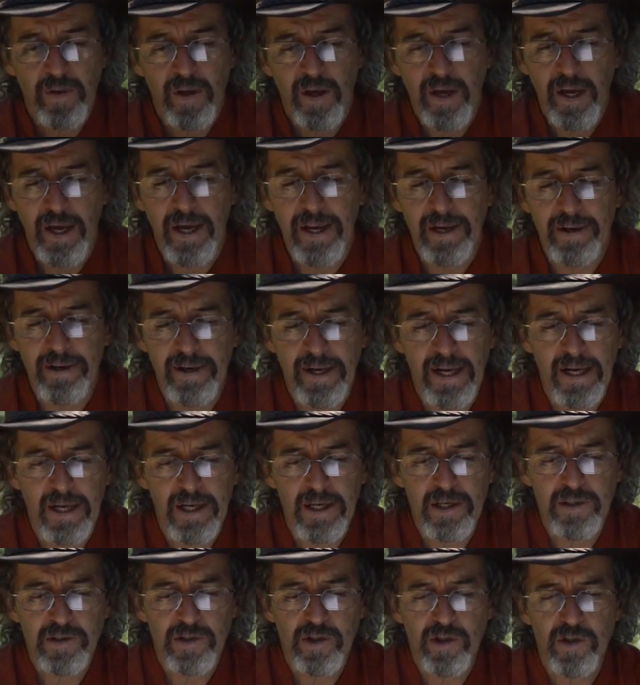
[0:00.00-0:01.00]
and
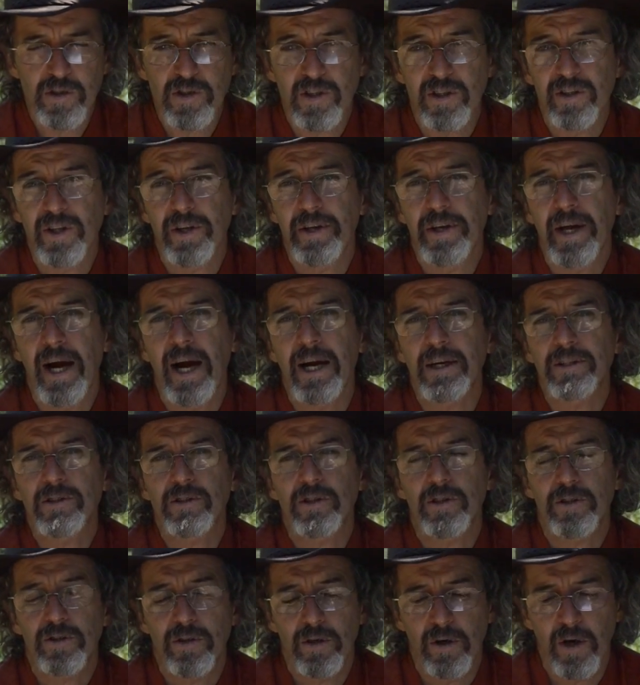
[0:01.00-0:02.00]
he's using the ducks
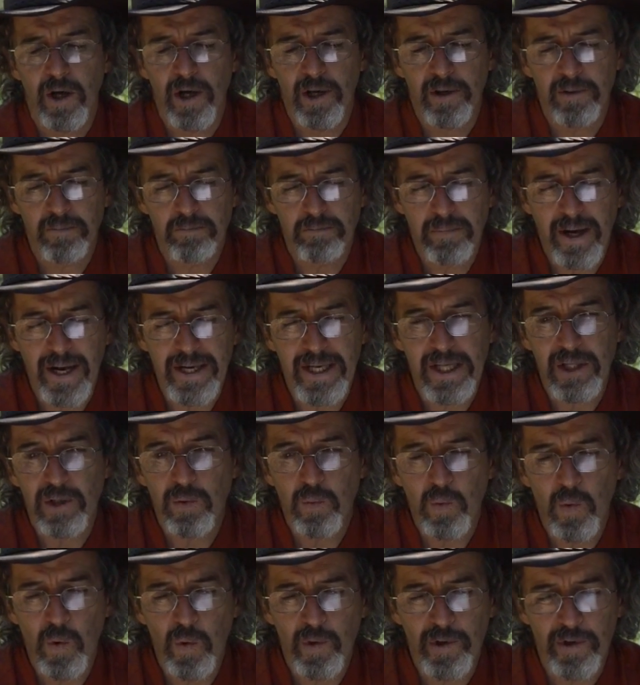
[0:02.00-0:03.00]
to try and muddy the
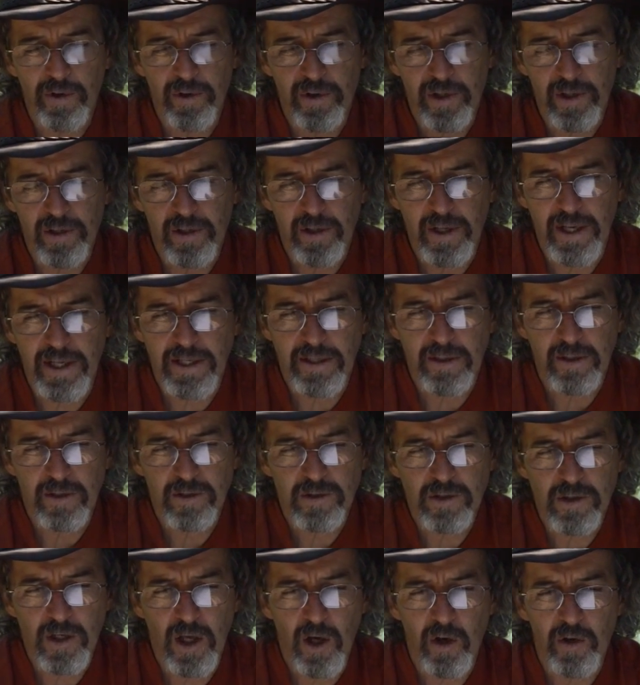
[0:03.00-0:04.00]
water and
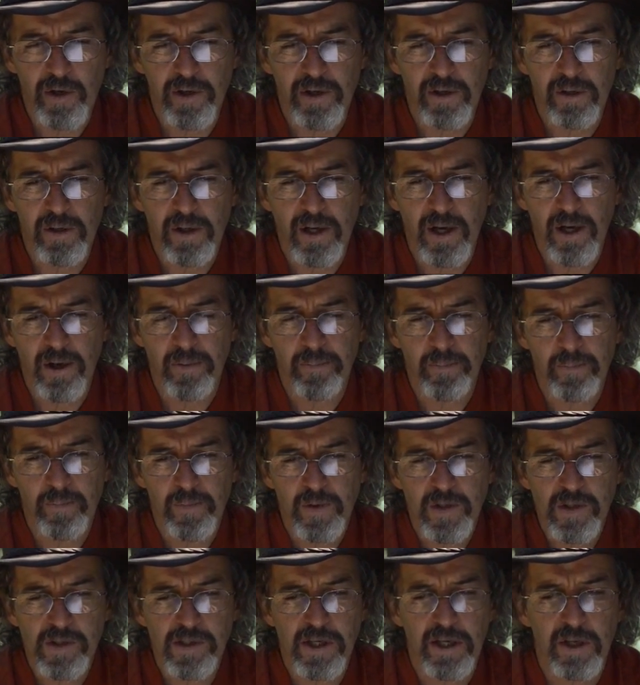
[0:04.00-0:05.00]
slowly
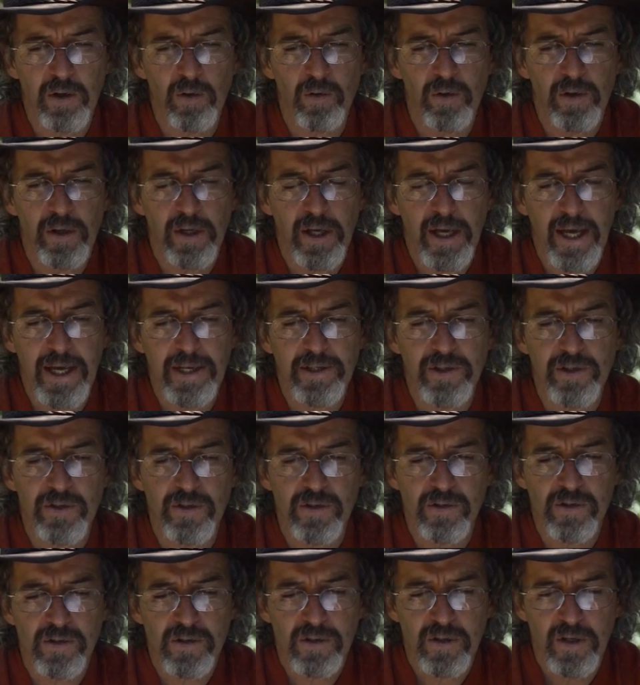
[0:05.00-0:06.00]
seal the
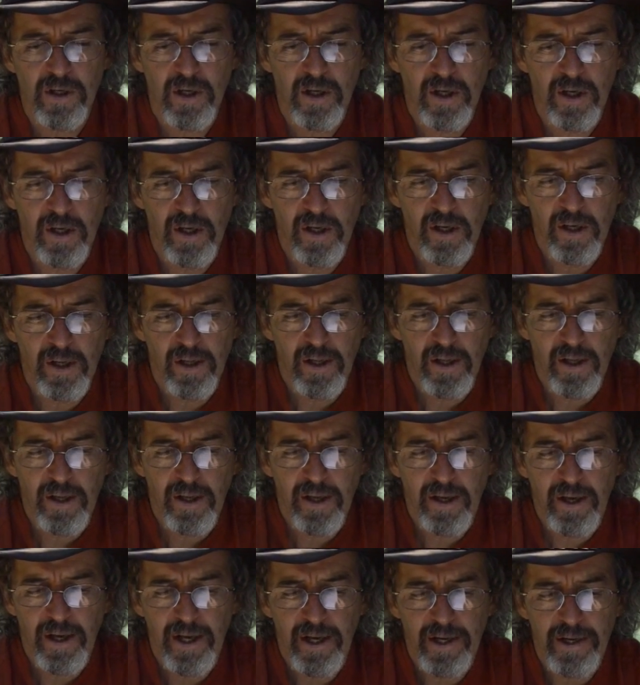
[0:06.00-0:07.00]
edges.
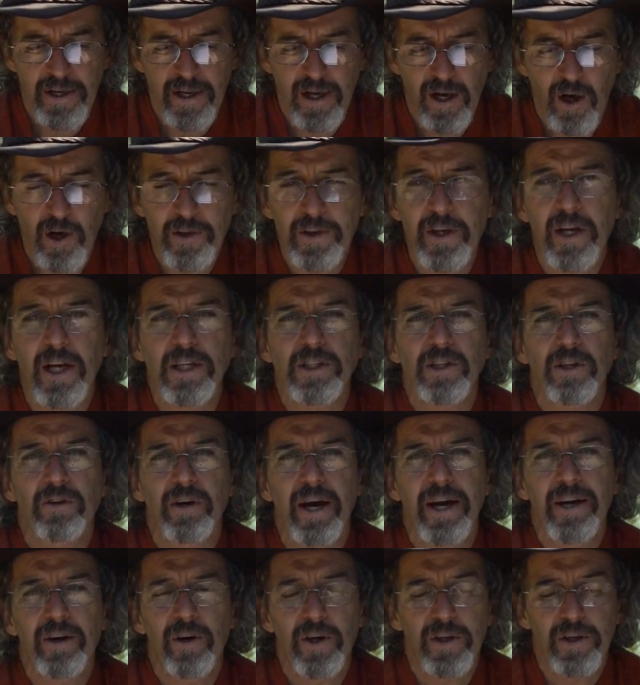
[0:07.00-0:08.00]
And I think that's a
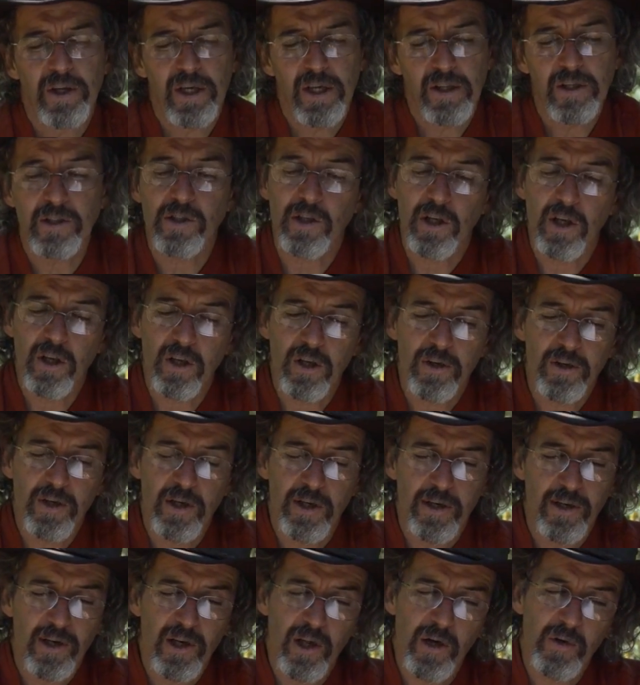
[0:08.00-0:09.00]
great idea. There's a
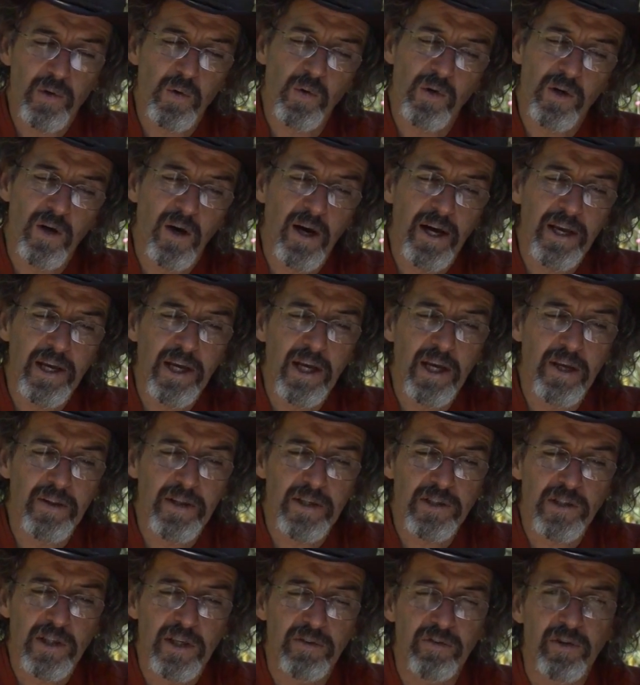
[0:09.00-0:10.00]
local guy here
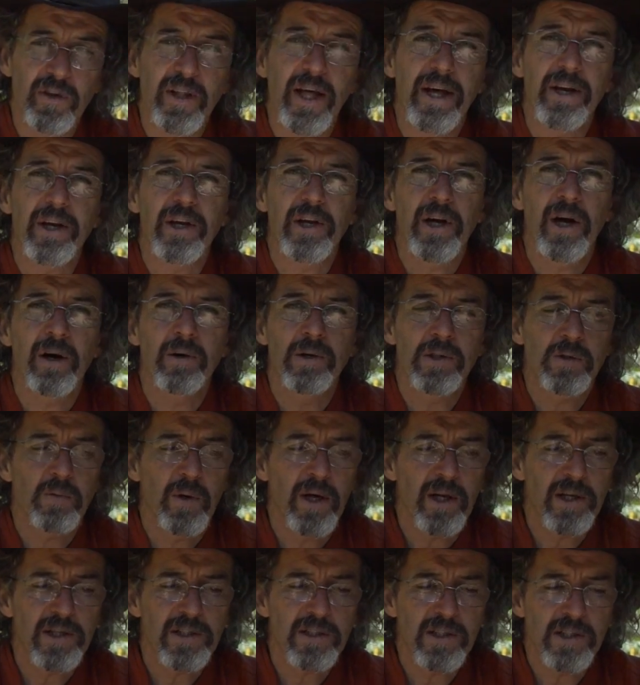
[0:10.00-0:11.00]
that's giving that a go as
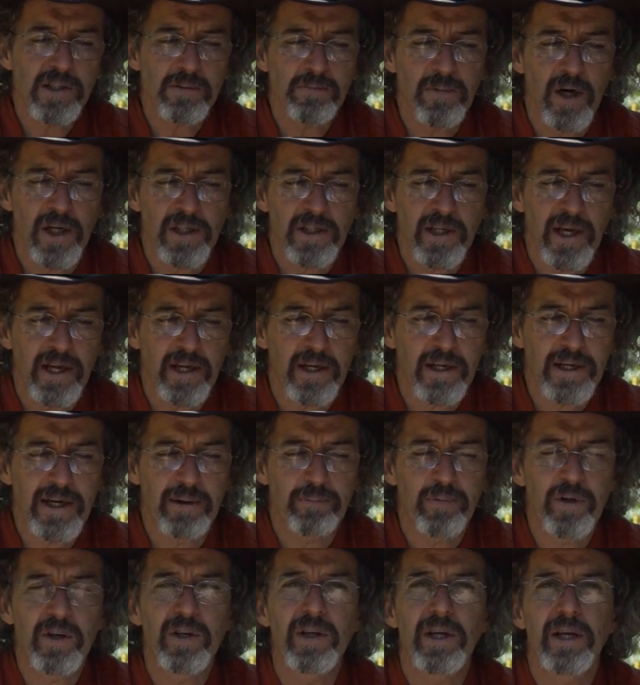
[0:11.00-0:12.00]
well. He says it might take a
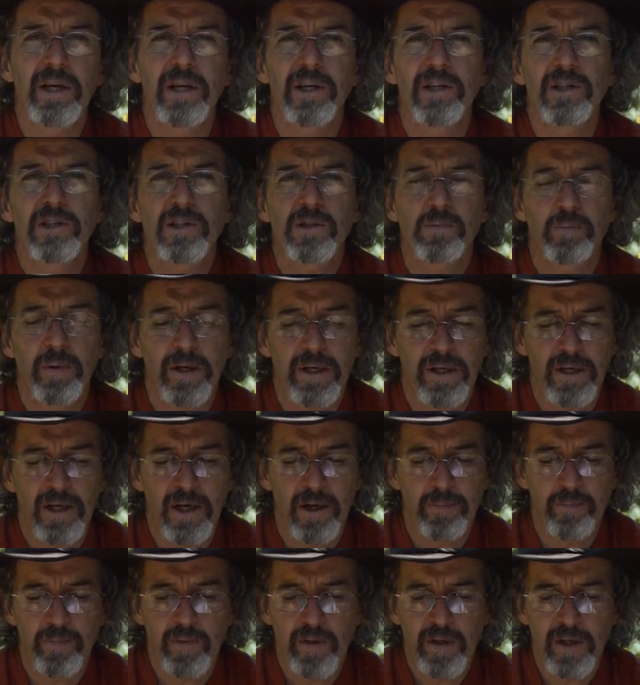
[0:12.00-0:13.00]
couple of years, but
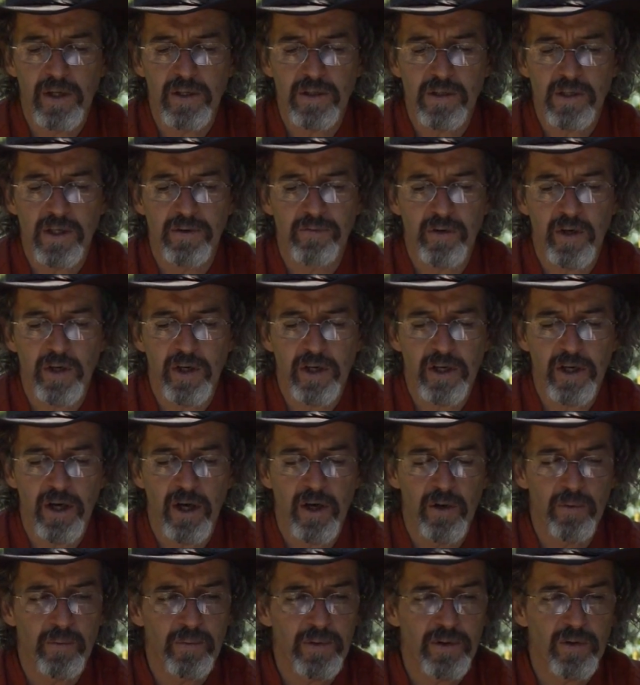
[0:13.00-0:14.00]
he's given it a
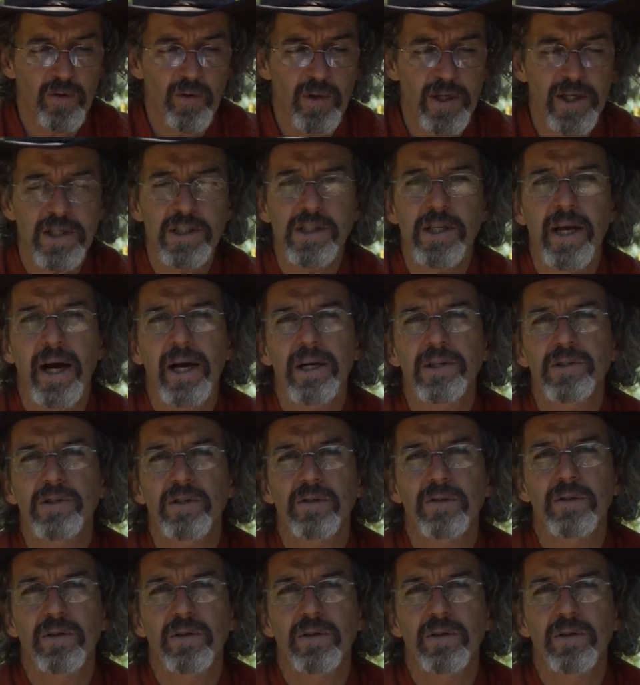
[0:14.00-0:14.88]
go with all these ducks